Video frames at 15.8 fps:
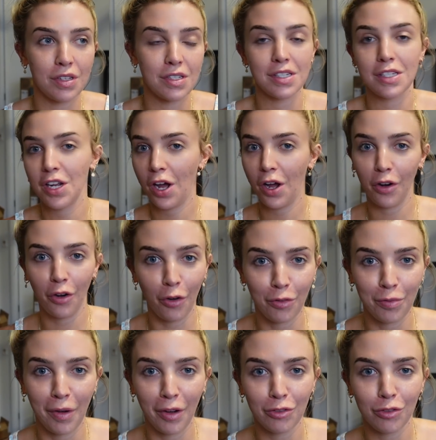the start
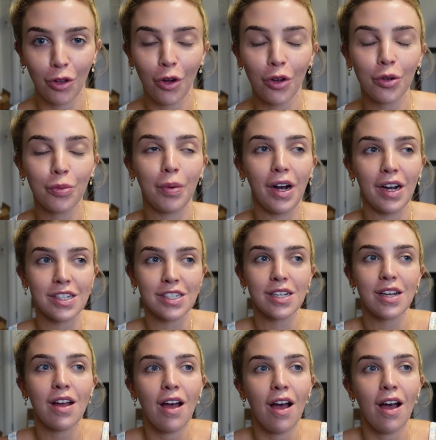of my vlog, but